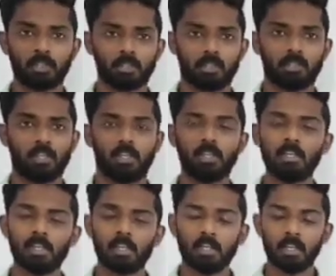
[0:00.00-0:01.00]
So
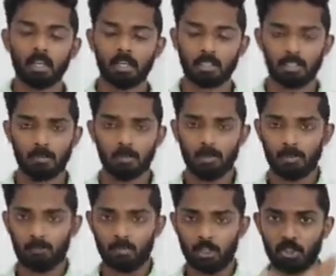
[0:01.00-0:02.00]
here in
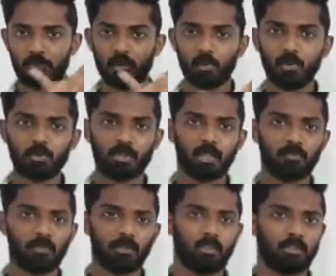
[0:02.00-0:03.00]
the principal clause, if
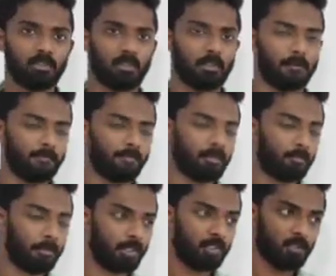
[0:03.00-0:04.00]
it is
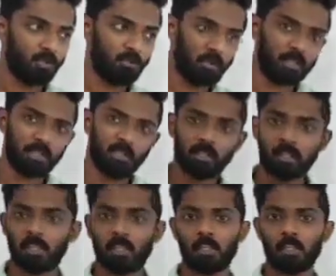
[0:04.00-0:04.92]
present or future,